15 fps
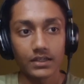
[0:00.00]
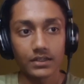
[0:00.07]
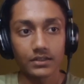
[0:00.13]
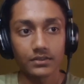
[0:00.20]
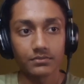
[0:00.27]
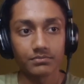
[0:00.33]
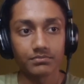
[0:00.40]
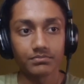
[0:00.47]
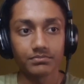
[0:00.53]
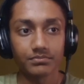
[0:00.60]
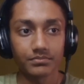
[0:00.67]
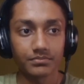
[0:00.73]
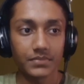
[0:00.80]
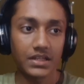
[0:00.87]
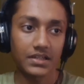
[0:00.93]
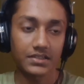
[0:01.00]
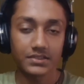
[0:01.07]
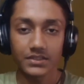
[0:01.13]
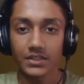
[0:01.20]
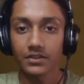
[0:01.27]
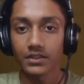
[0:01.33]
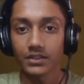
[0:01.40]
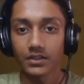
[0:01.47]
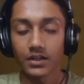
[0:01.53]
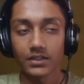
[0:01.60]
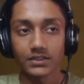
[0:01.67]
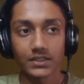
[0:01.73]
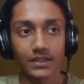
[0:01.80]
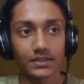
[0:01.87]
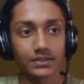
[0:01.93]
a staring
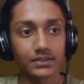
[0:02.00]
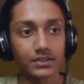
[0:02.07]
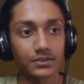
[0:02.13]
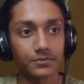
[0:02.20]
contest.